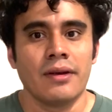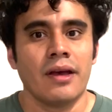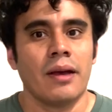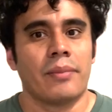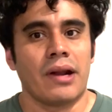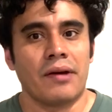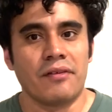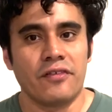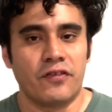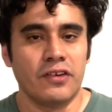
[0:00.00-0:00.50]
But
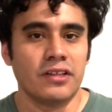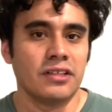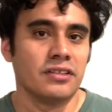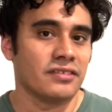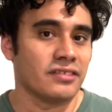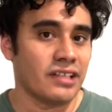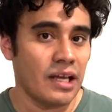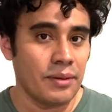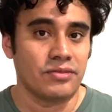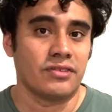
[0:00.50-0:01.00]
I have a feeling this
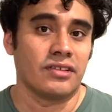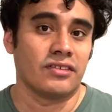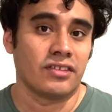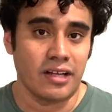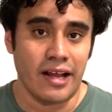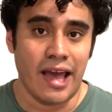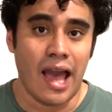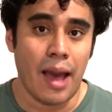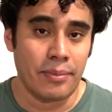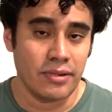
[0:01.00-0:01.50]
game is going
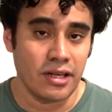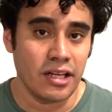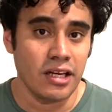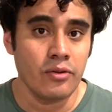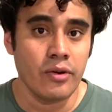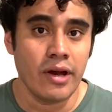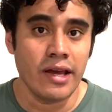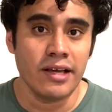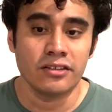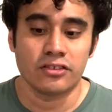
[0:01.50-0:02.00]
to happen
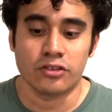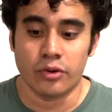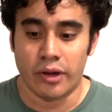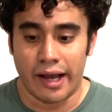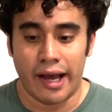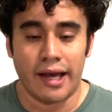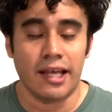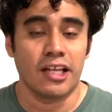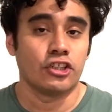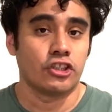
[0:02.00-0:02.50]
anyway. So I
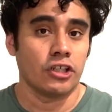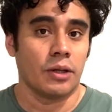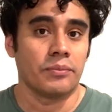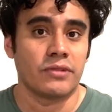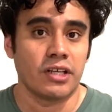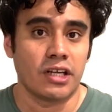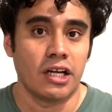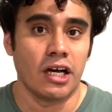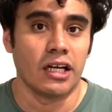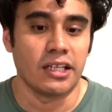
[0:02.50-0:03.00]
kind of jumped the
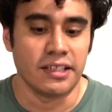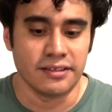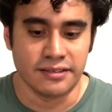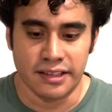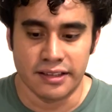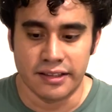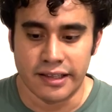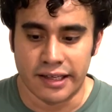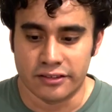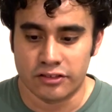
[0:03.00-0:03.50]
gun and
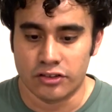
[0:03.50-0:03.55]
did that.